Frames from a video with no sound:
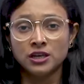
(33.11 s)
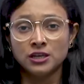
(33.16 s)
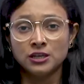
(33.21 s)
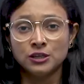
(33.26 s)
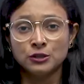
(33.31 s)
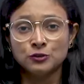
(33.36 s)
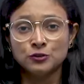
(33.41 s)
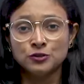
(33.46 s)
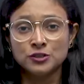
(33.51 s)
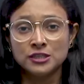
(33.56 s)

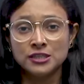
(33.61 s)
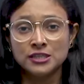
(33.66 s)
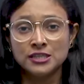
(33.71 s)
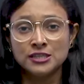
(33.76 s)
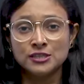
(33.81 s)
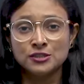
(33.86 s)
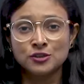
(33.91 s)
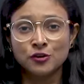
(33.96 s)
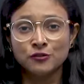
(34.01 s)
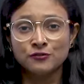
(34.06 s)
InNews
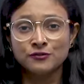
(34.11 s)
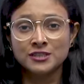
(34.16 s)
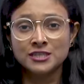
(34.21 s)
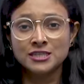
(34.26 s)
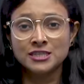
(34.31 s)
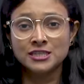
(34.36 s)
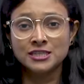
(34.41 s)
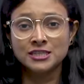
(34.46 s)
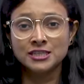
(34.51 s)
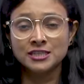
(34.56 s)
series of
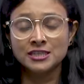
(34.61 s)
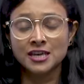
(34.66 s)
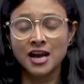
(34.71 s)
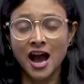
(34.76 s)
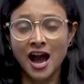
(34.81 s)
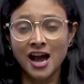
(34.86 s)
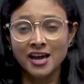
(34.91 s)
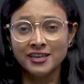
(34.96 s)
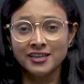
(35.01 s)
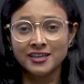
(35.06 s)
Drishti
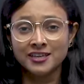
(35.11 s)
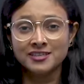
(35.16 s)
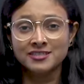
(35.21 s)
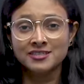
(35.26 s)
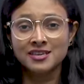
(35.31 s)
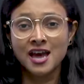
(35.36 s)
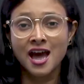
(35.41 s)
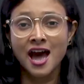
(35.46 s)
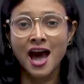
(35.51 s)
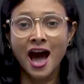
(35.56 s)
IAS.